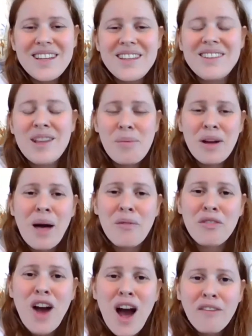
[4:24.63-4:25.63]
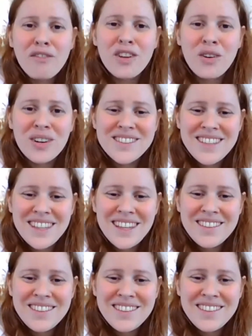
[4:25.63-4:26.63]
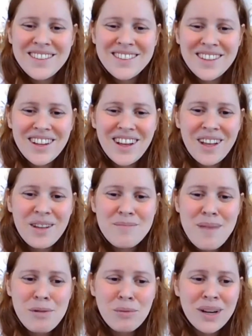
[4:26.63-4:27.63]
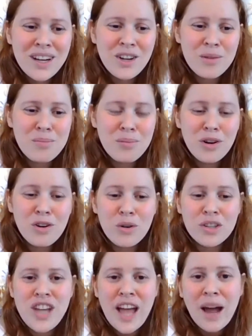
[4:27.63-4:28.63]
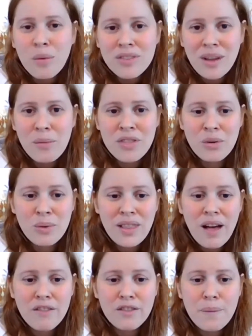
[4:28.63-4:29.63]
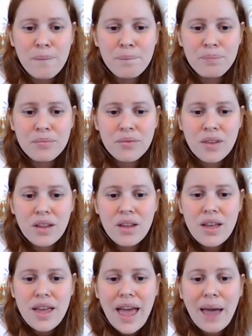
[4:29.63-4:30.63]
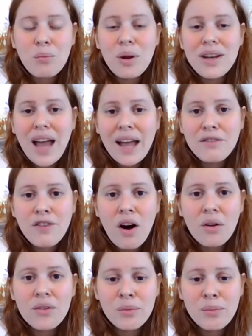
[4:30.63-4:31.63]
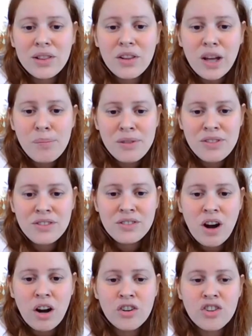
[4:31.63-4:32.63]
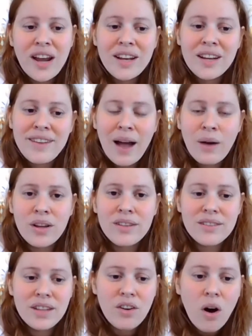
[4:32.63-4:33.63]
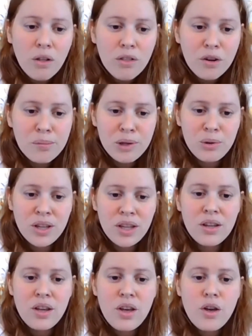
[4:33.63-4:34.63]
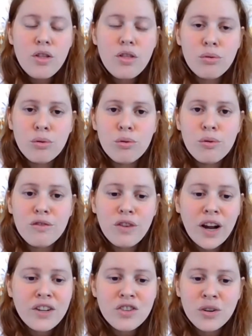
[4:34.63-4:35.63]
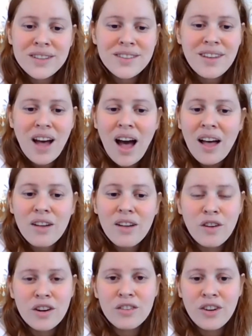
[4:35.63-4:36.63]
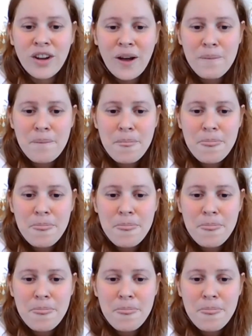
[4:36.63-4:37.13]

sip a cup of coffee or tea in the sukkah, maybe read a good book or chat with someone that we love. And when night falls and we look up at the stars shining down us in all their beauty through fresh green schach of our sukkah,